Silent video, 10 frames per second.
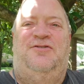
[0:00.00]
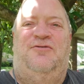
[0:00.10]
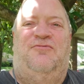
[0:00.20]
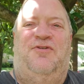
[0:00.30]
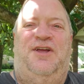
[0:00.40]

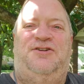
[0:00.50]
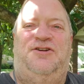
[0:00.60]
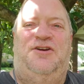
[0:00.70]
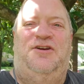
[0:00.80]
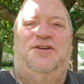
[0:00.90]
to
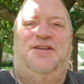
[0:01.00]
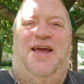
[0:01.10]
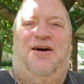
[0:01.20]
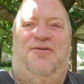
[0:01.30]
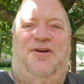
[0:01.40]
reach
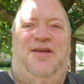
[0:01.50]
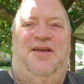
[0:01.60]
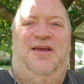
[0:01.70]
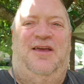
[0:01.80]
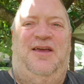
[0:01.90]
down
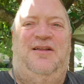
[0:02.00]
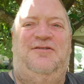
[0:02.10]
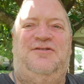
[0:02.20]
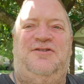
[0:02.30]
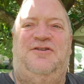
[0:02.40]

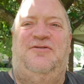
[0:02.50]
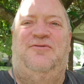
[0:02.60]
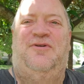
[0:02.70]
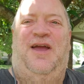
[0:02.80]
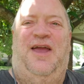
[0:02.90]

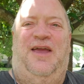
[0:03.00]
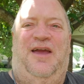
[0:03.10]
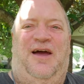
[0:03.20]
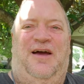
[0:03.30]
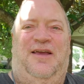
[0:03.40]
into
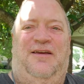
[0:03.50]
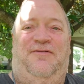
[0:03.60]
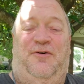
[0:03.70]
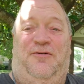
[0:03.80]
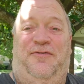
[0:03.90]
a uh,
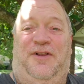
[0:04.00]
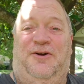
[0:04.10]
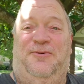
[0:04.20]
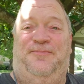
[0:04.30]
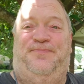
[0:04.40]
fuel
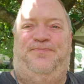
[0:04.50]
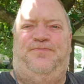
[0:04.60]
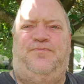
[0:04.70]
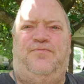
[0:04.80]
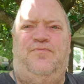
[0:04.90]
filler
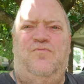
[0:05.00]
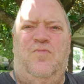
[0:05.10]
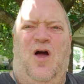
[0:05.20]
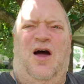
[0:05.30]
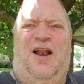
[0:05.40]

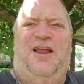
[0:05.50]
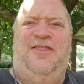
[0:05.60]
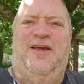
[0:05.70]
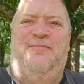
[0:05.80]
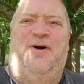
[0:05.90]
on
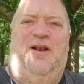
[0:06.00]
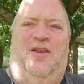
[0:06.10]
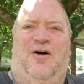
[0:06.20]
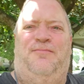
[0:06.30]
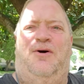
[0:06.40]
anything but a
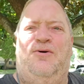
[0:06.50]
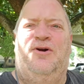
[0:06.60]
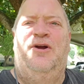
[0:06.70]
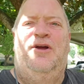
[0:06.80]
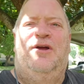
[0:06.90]

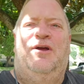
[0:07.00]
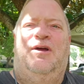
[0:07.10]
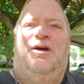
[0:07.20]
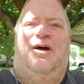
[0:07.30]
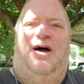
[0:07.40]
lawnmower.
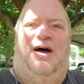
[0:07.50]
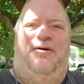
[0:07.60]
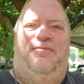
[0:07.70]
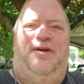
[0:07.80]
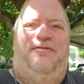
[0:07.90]

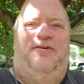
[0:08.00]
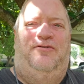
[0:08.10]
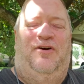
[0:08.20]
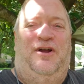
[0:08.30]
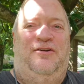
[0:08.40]
Um, if
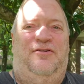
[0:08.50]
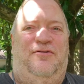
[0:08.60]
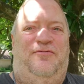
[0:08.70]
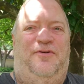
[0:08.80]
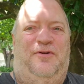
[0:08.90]
you're trying
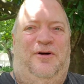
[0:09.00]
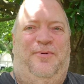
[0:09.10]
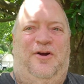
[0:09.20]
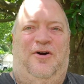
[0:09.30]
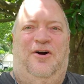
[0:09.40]
to fuel
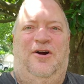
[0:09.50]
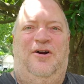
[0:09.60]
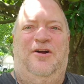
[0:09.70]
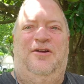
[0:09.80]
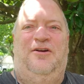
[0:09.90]
up a
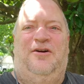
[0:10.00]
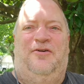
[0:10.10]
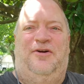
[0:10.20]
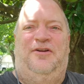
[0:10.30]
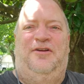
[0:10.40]
car, you're
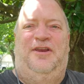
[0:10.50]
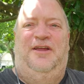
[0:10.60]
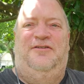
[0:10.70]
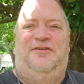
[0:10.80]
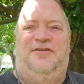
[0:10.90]
going to
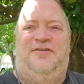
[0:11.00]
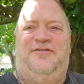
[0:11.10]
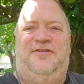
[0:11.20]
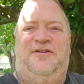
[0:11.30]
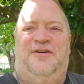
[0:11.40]
need to
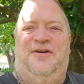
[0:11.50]
just,